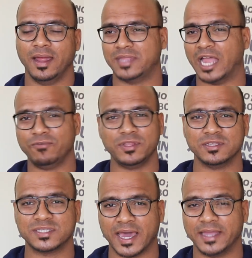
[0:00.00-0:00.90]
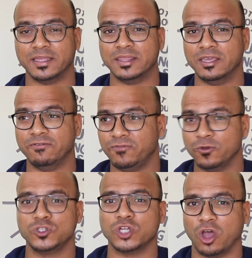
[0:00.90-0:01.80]
that will decide the
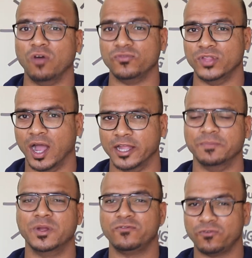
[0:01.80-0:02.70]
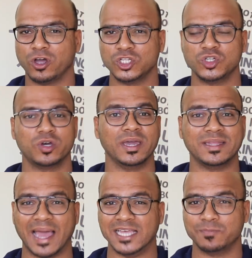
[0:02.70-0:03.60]
future of Dart, but for sure
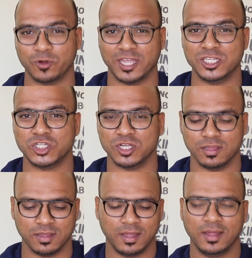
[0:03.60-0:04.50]
it has potential.